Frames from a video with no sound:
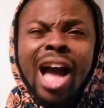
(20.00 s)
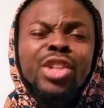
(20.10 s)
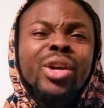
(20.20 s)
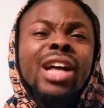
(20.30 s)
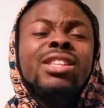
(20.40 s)

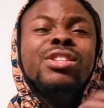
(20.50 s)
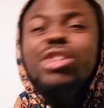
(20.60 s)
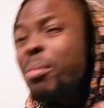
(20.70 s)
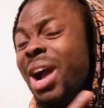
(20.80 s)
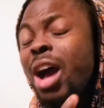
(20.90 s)
and you can
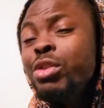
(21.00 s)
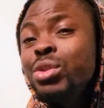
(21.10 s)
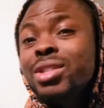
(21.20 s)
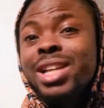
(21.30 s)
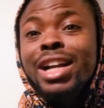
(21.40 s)
somehow
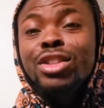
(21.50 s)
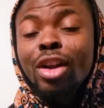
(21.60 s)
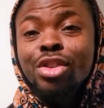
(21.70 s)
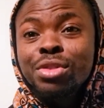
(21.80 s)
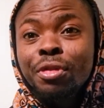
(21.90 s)
use
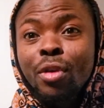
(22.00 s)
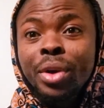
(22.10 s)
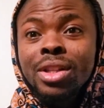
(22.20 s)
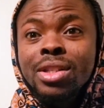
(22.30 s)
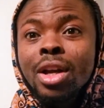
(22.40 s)
technology
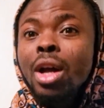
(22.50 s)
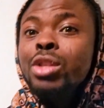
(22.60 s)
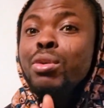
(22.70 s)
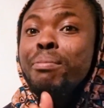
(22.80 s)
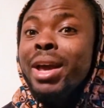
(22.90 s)
for it
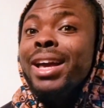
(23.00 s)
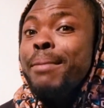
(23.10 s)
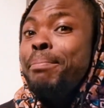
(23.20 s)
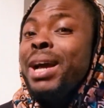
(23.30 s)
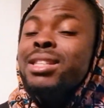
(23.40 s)
to make
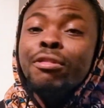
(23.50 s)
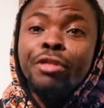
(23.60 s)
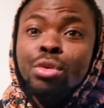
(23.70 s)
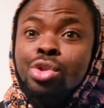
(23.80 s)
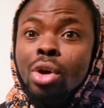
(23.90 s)
a better
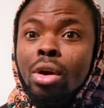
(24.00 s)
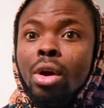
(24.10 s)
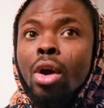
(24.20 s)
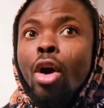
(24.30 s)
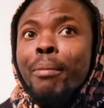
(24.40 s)
future,
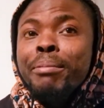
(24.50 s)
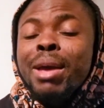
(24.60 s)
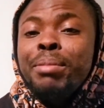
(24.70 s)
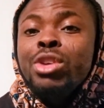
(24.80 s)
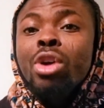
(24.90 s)
or
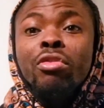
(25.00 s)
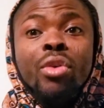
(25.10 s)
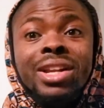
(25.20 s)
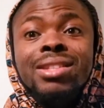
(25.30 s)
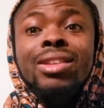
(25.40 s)
maybe you've
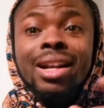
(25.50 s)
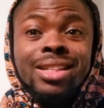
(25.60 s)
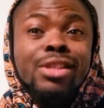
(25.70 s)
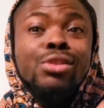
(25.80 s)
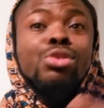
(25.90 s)
already
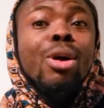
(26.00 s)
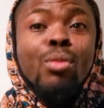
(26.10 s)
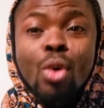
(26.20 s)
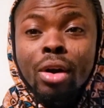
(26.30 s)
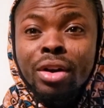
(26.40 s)
started
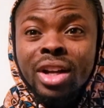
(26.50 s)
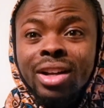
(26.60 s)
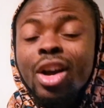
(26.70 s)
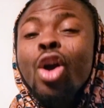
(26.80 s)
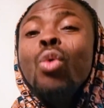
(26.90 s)
some work on
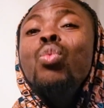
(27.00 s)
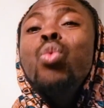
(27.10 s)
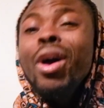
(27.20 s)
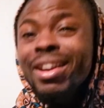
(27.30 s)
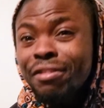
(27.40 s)
it,
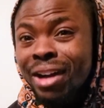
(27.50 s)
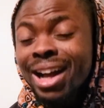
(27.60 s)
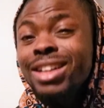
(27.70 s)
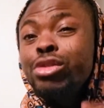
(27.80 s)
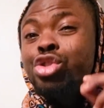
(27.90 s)

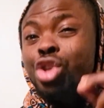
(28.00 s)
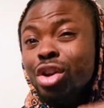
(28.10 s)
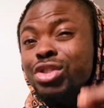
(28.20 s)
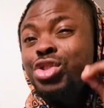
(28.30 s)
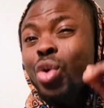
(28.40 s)
whatever,
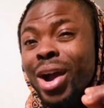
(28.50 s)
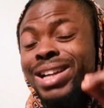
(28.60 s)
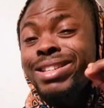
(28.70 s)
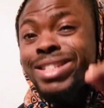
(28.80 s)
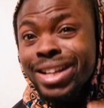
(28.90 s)
just your
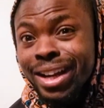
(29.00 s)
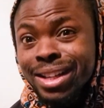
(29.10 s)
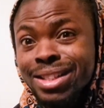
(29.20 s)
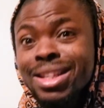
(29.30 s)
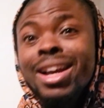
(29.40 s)

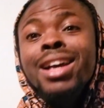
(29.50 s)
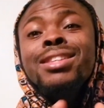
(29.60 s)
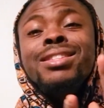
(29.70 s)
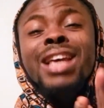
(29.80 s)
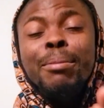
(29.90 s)
ideas.
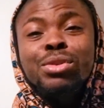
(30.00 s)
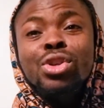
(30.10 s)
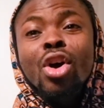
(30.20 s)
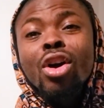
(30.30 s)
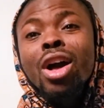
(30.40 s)

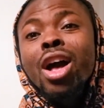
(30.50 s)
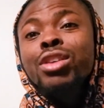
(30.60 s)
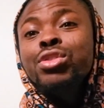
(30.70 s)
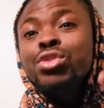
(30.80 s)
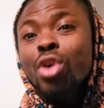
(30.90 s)
Samsung
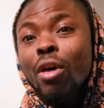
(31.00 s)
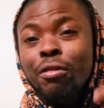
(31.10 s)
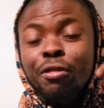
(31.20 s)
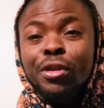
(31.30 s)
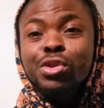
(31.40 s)

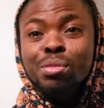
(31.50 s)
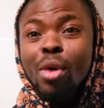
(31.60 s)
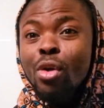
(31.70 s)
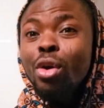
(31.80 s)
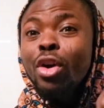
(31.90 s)
Solve for
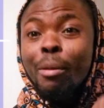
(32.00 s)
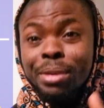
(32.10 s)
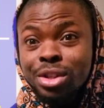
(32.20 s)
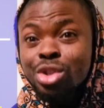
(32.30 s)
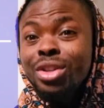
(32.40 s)
Tomorrow
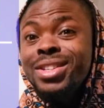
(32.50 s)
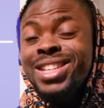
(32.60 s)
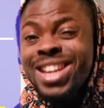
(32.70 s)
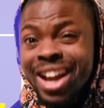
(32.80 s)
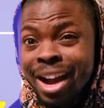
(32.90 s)
competition is
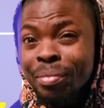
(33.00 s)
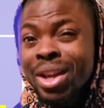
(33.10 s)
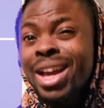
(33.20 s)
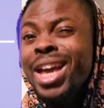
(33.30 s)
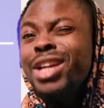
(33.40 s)
here.
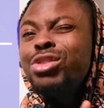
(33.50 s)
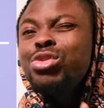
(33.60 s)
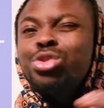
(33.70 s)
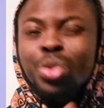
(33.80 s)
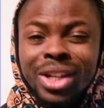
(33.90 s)

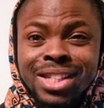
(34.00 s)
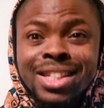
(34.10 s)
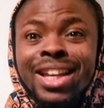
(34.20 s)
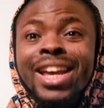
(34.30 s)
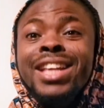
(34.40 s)
It's sweet,
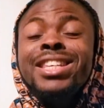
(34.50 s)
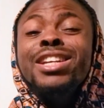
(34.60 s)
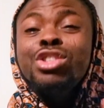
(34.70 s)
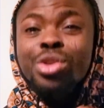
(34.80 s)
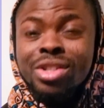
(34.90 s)
it's
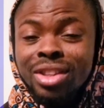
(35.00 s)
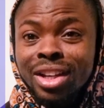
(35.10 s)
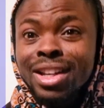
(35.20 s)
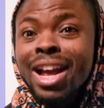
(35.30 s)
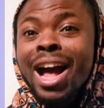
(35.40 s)

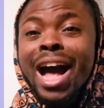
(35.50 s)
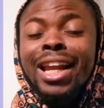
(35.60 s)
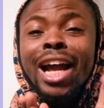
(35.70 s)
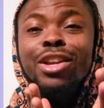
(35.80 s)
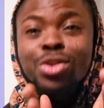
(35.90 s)
interesting,
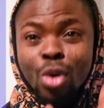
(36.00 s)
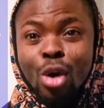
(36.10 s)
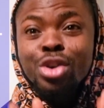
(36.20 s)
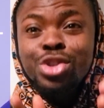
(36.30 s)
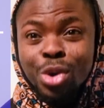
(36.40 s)
and I
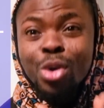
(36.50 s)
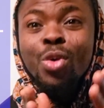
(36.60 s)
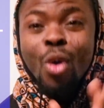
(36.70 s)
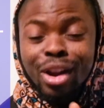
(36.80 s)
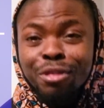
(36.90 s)
know you
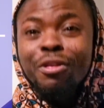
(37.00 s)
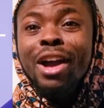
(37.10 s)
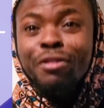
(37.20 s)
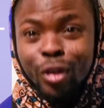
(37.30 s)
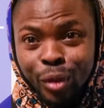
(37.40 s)

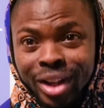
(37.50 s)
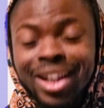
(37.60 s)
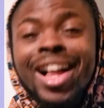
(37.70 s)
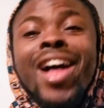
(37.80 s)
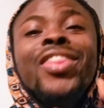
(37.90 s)
qualify for
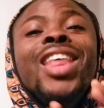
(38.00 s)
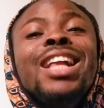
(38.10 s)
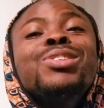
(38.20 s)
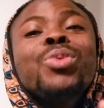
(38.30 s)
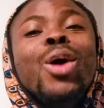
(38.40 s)
it. And
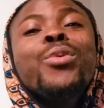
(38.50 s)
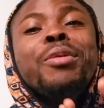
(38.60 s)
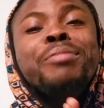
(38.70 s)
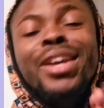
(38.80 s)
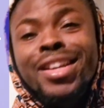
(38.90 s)
that's why we
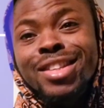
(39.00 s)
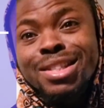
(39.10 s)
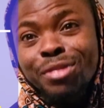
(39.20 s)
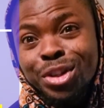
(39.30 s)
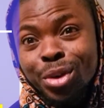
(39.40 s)
are making
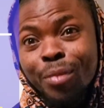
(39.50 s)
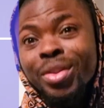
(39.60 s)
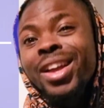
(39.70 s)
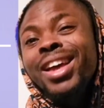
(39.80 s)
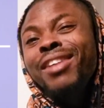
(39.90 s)
this video.
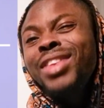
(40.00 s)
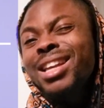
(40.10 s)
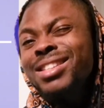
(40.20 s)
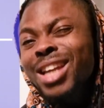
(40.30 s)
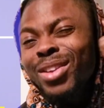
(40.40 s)
If
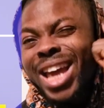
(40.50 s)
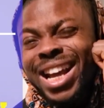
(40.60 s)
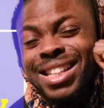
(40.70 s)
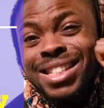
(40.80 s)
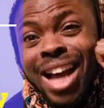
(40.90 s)
that sounds
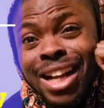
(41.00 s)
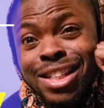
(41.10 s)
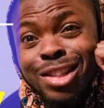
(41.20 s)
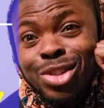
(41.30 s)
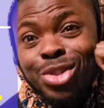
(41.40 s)

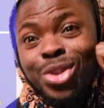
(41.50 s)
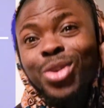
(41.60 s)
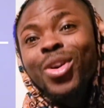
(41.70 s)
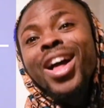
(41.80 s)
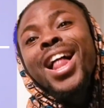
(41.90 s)
exciting to
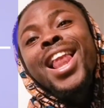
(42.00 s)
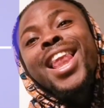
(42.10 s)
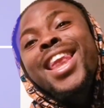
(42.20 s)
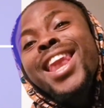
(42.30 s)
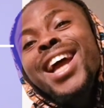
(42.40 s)
you,
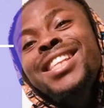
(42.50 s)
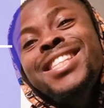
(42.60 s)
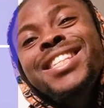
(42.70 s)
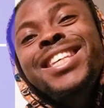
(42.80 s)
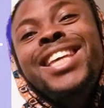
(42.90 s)

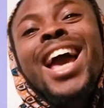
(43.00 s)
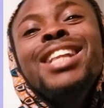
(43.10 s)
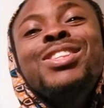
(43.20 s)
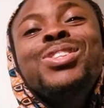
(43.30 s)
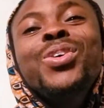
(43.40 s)
let's
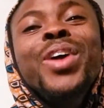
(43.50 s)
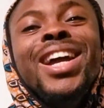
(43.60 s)
get to